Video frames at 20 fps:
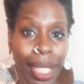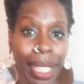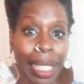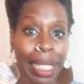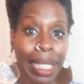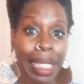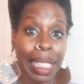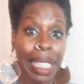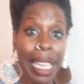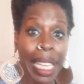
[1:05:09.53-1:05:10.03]

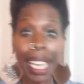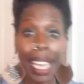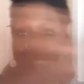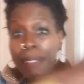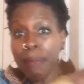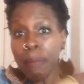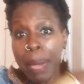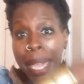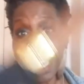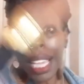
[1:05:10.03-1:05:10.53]
leave
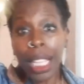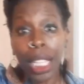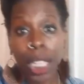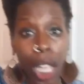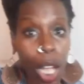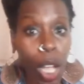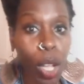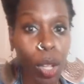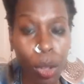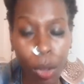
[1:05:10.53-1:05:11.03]
me
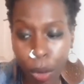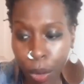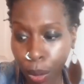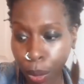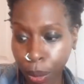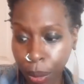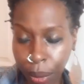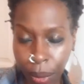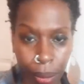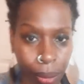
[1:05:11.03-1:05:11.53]
alone.
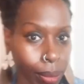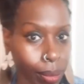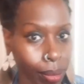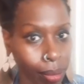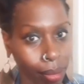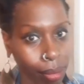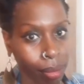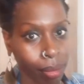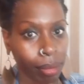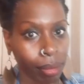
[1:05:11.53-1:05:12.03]

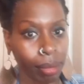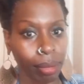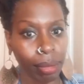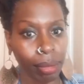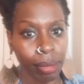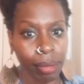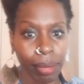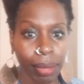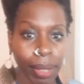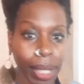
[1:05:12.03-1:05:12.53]

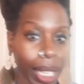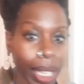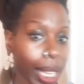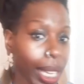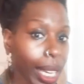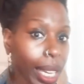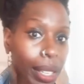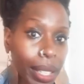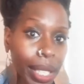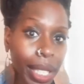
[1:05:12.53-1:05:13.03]
And
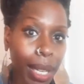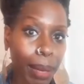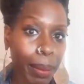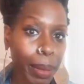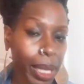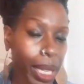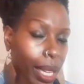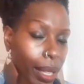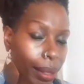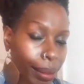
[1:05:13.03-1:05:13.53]
here you come
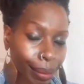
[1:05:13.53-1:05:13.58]
again.